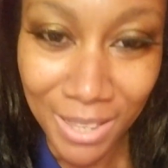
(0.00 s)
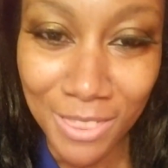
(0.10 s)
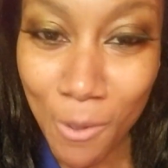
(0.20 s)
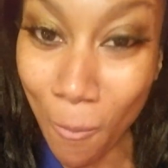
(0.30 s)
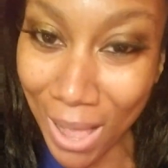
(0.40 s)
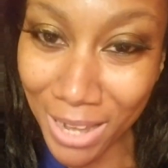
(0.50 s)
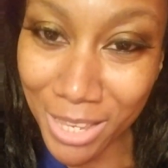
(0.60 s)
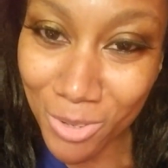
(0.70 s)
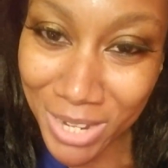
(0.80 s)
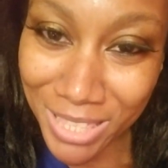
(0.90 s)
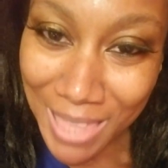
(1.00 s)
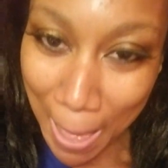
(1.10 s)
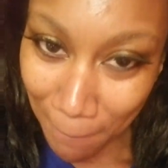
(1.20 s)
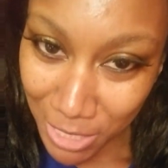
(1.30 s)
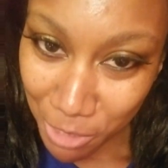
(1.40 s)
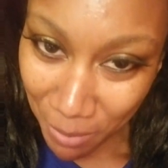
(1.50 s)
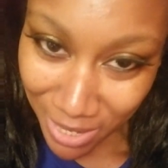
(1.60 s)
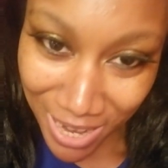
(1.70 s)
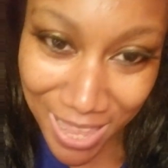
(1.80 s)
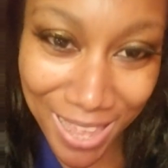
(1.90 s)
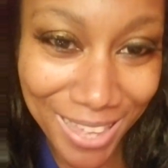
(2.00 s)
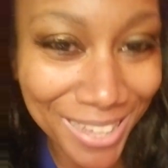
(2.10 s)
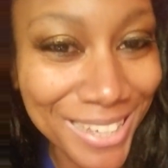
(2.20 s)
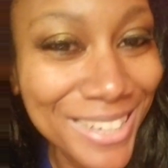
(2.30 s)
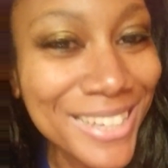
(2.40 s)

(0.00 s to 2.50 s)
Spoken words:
the why do you need that much money?